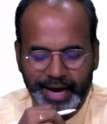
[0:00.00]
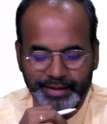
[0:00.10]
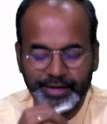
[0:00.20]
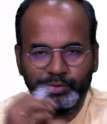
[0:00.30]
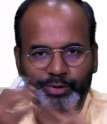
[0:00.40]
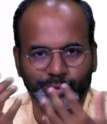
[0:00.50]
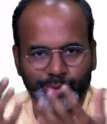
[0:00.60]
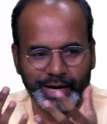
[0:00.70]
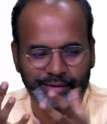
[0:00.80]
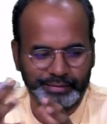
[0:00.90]
And then we'll
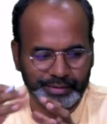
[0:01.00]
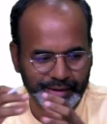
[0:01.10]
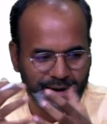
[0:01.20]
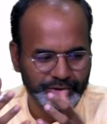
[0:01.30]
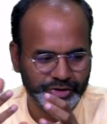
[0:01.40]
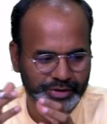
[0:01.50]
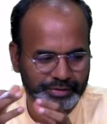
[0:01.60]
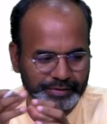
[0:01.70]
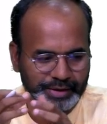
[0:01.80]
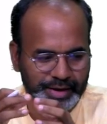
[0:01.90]
look at a large chunk
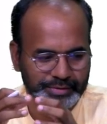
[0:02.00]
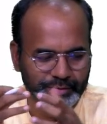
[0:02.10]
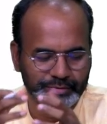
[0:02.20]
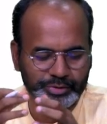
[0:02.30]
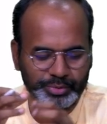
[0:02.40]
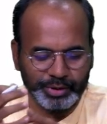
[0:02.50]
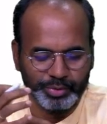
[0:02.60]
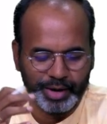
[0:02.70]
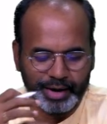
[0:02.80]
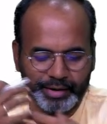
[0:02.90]
of the class also will
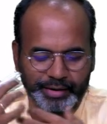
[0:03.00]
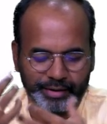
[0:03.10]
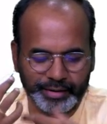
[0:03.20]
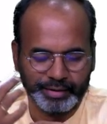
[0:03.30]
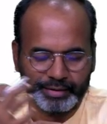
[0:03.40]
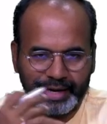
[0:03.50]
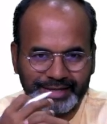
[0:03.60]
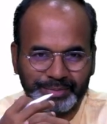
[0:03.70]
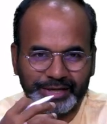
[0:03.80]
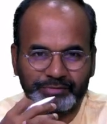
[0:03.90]
look at uh, the
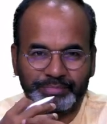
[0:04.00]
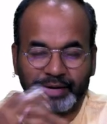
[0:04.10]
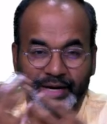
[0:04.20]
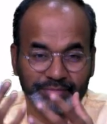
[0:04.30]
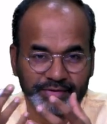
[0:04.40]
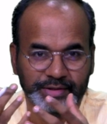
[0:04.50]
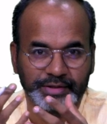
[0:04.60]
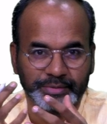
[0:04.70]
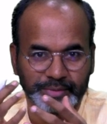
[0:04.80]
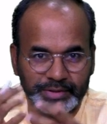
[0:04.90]
aspect of
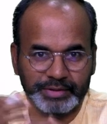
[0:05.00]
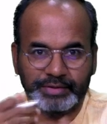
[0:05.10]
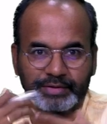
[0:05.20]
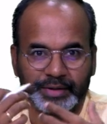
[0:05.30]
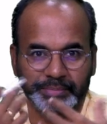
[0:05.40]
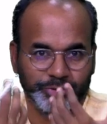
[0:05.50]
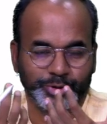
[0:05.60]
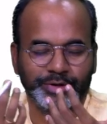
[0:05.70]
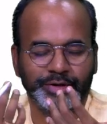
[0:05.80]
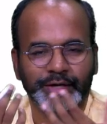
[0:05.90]
privacy, which is, I'm
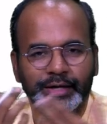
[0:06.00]
sure